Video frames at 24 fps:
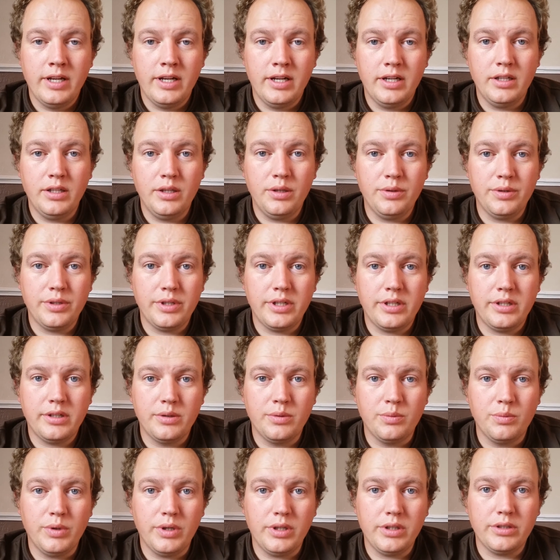Hello there
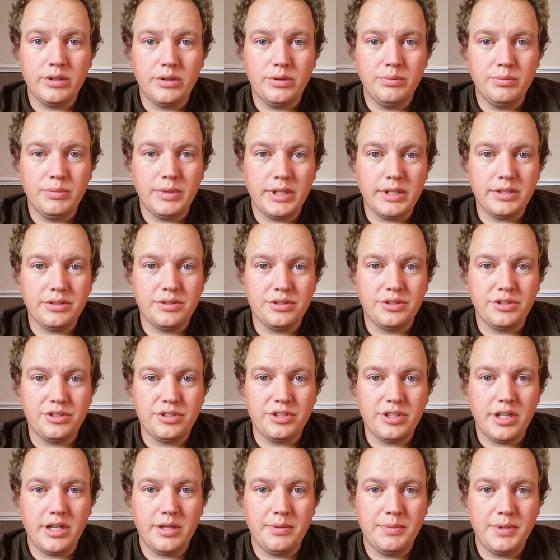and welcome back to
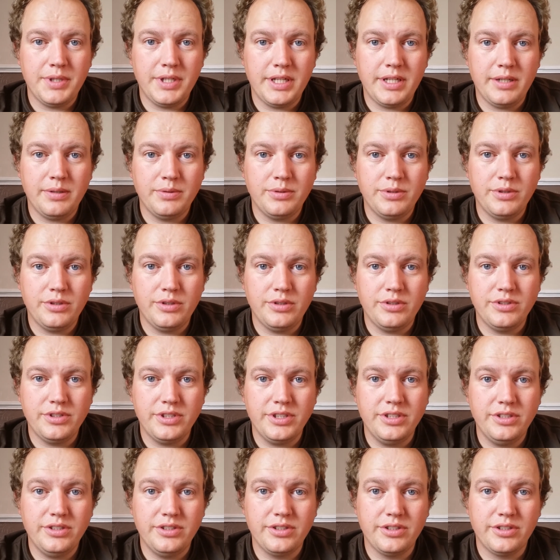Simon Outdoors
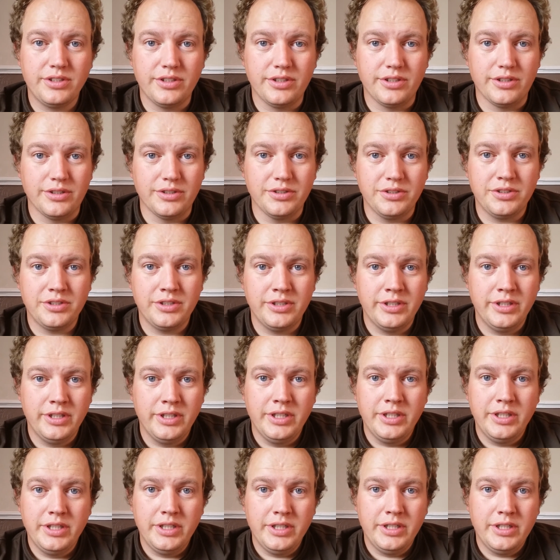Indoors.
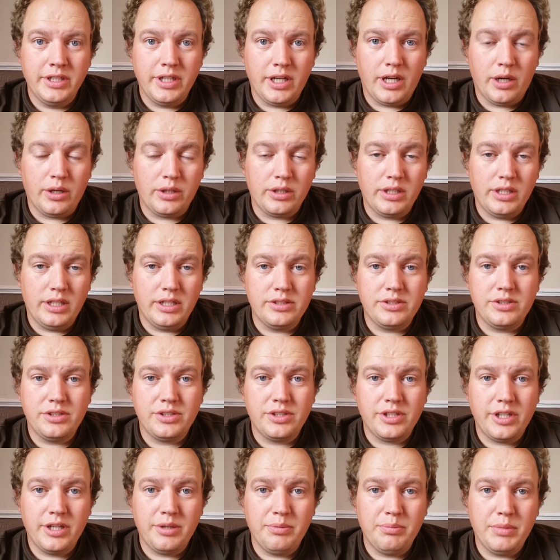I'd like to
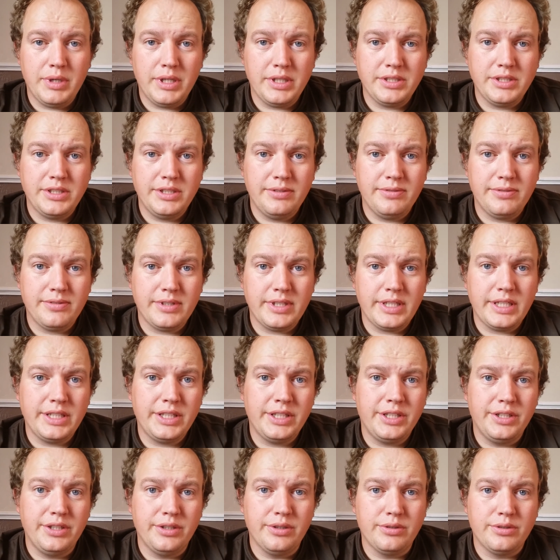say a massive
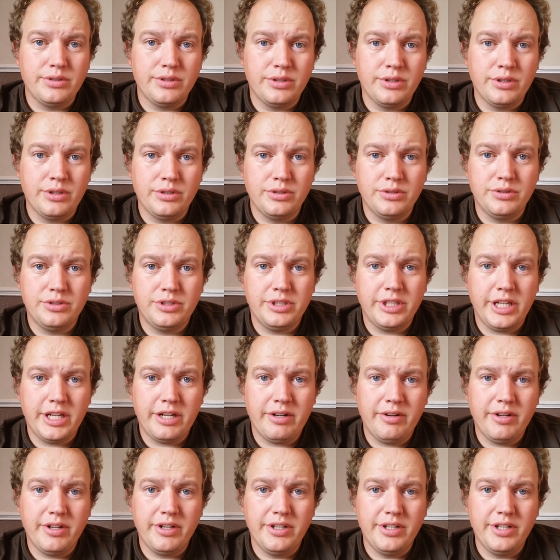thank you to
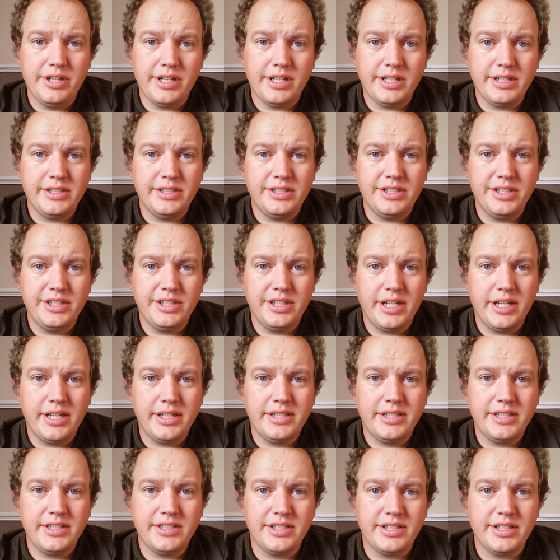Huntarian
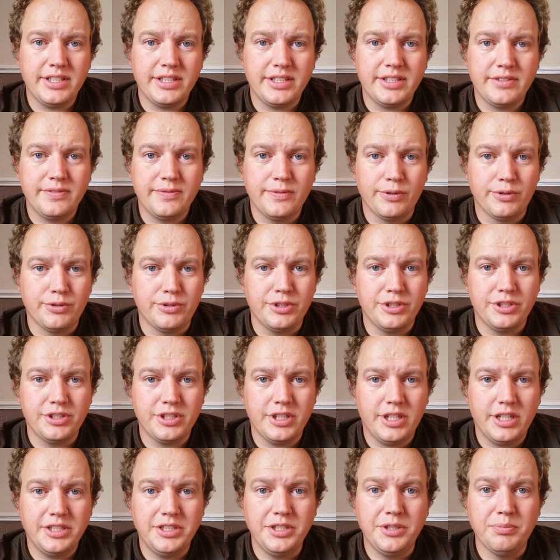1986 for
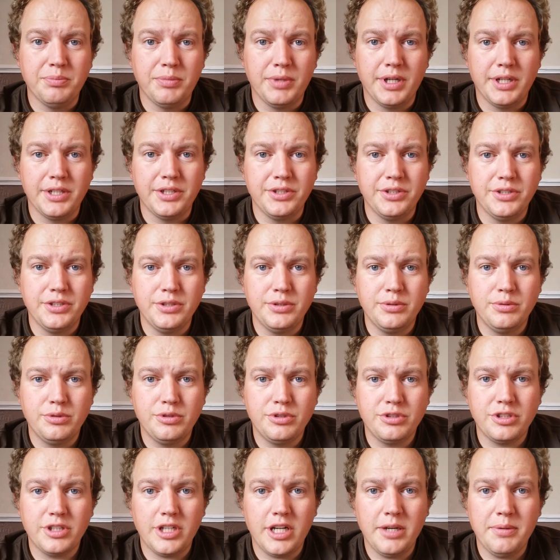designing my new
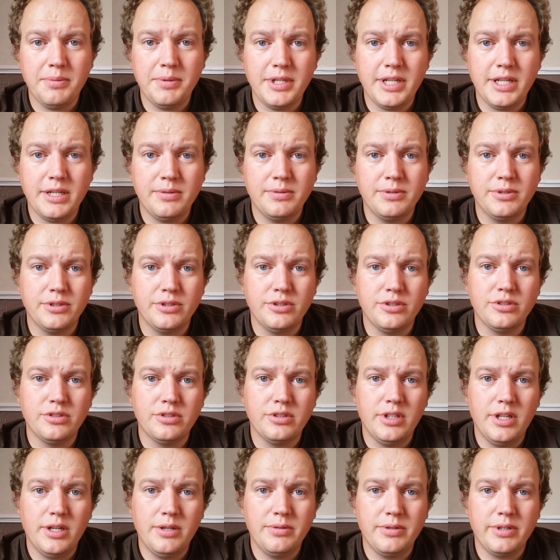Simon
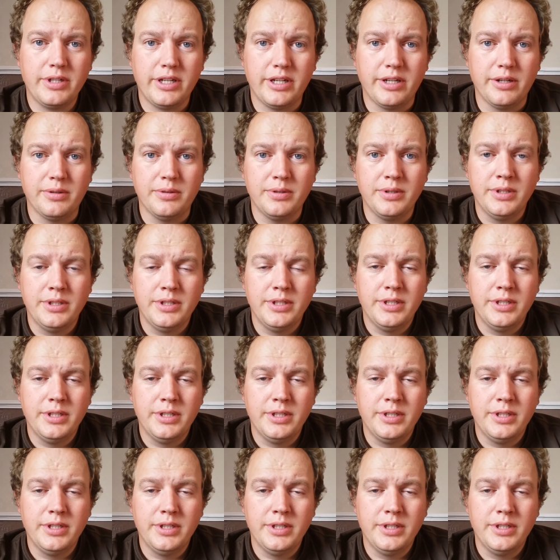Outdoors logo.